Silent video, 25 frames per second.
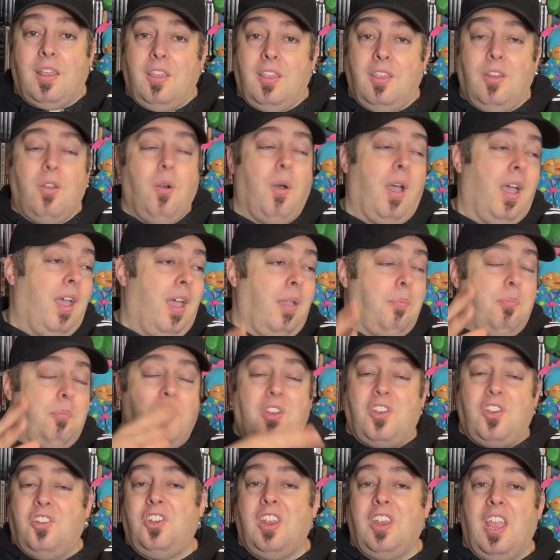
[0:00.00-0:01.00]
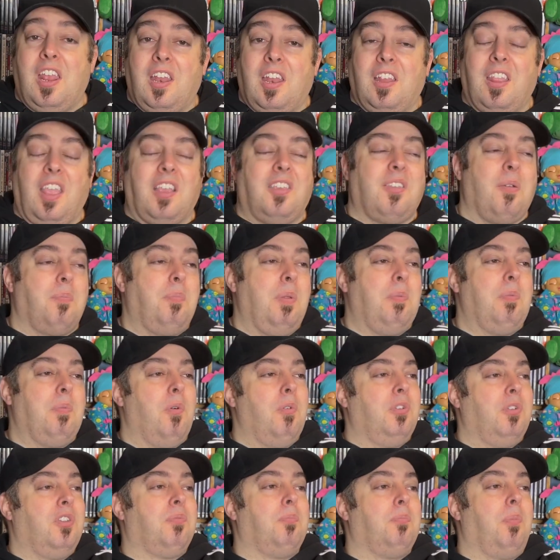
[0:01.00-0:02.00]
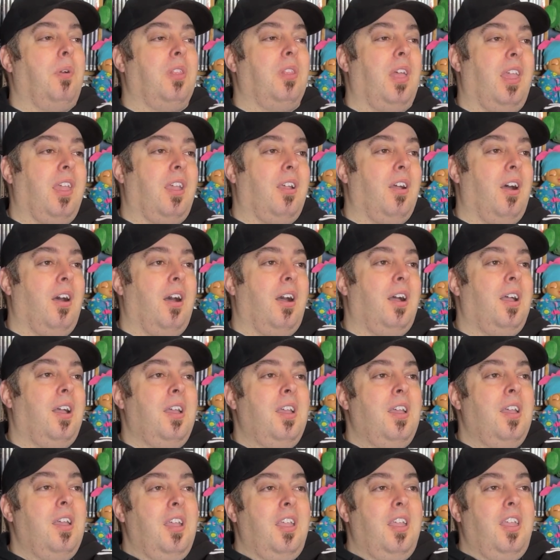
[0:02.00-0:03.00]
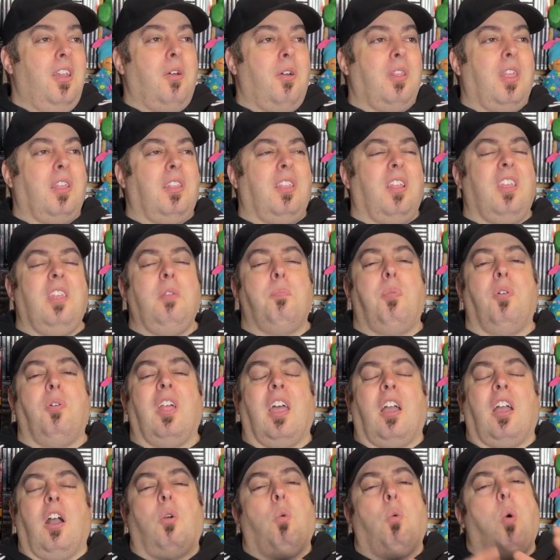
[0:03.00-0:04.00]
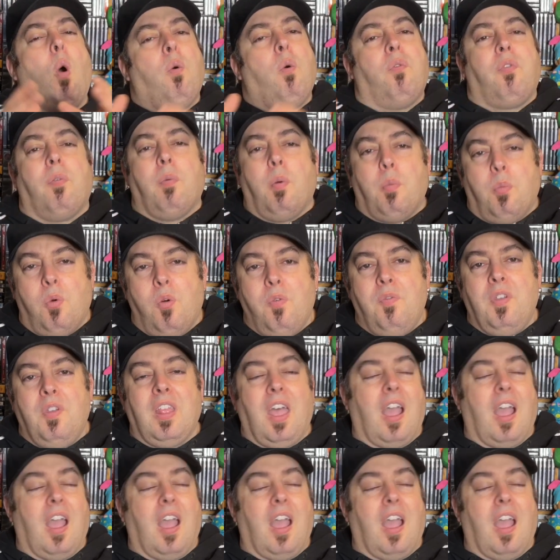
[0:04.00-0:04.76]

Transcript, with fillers: You know I appreciate it. Like some people will just put like, uh, you know, they'll, they'll either put like a quote from a movie.